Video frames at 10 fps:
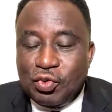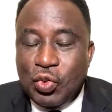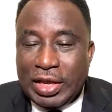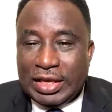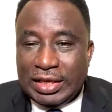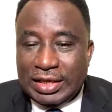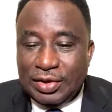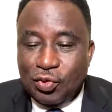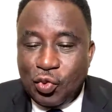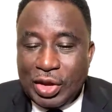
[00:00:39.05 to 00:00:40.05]
We,
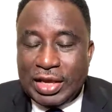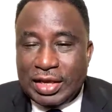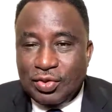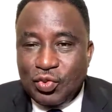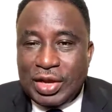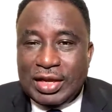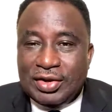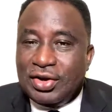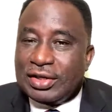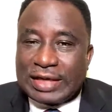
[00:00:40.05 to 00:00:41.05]

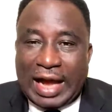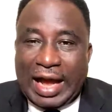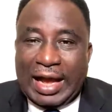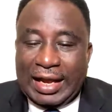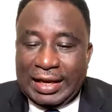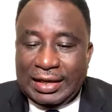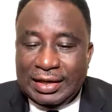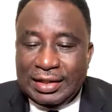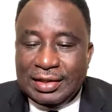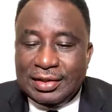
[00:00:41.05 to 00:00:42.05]
not I.
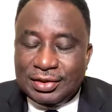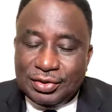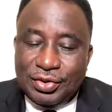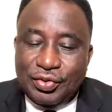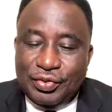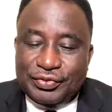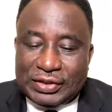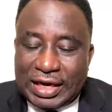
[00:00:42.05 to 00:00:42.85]
So